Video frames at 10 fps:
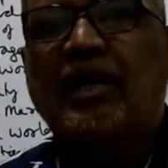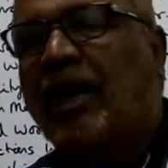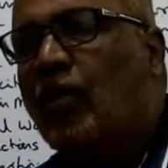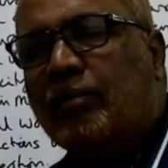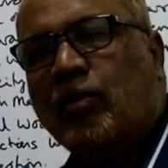
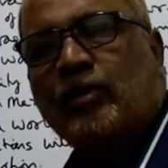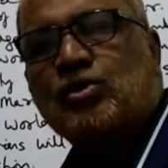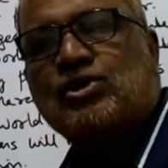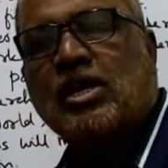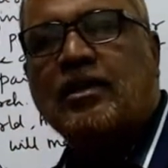Now I'm going to
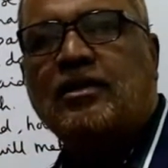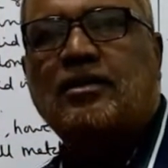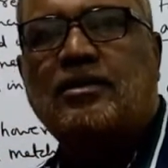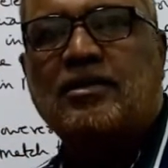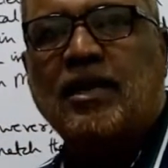
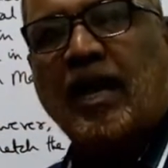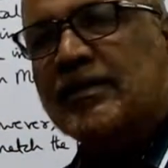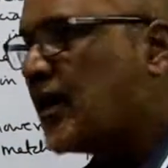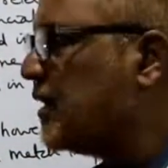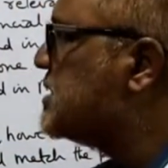start
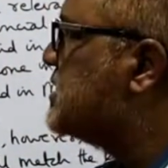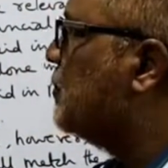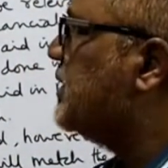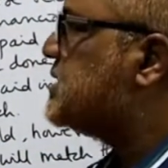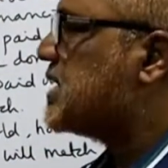other
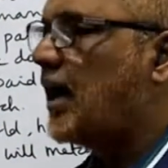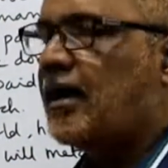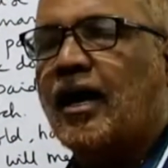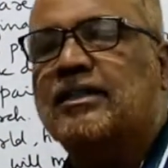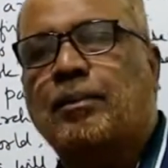receivables
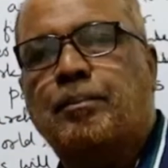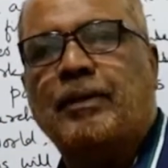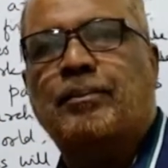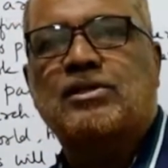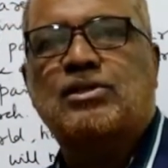and other
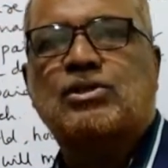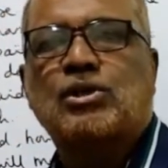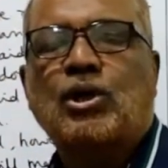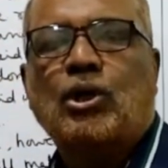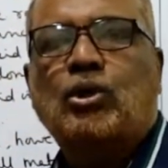
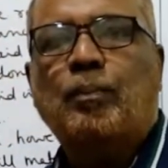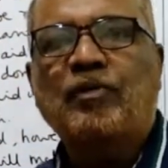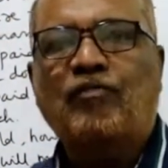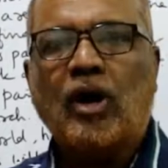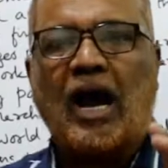payables. So
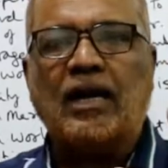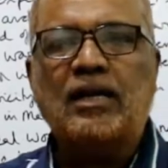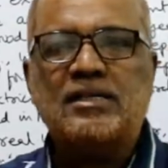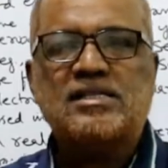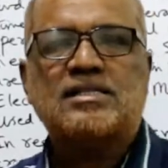before
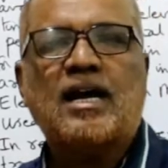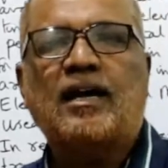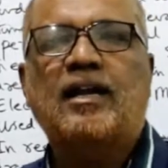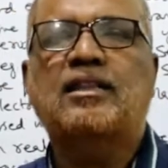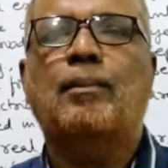
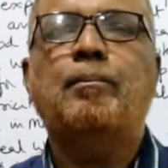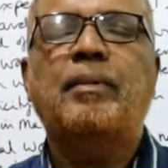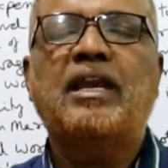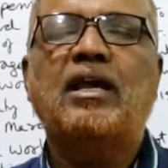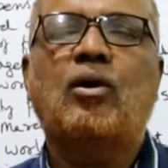understanding the
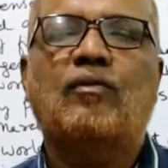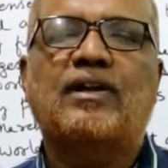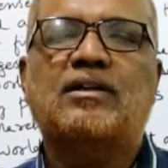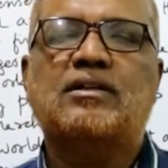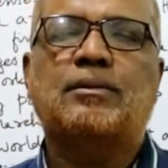meaning of
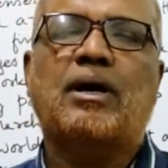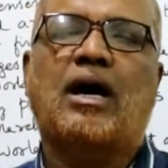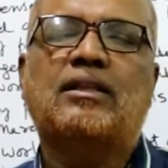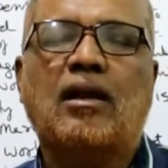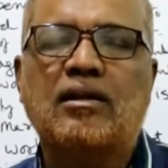the term
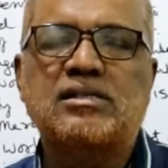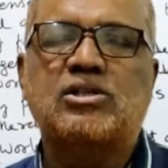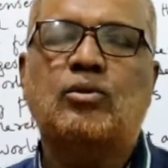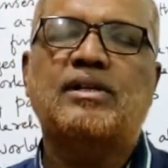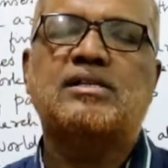other
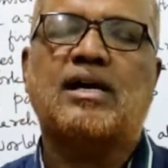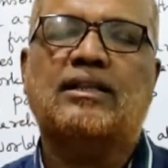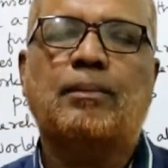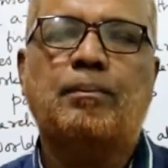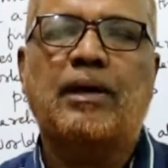receivables,
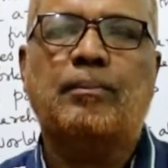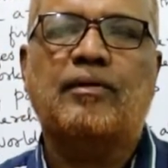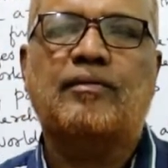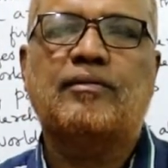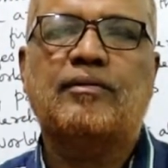other
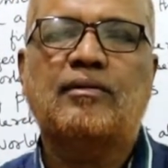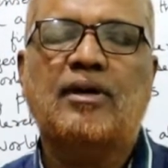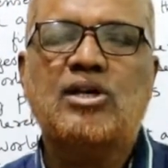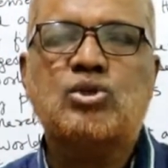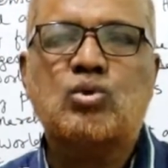payables,
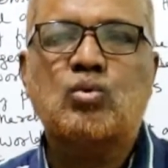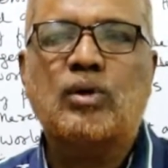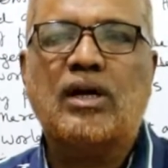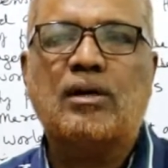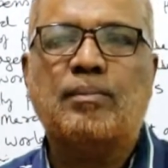a
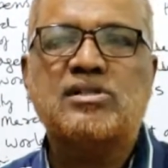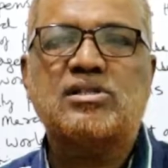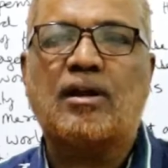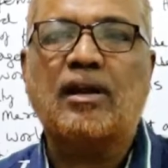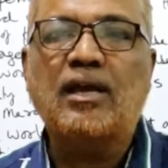student
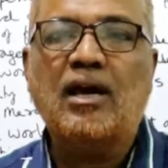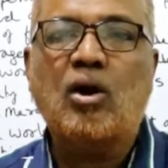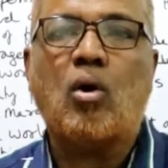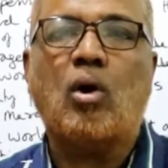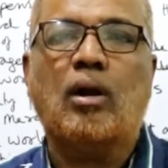must
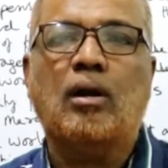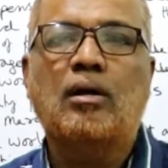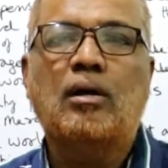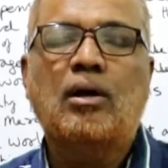recall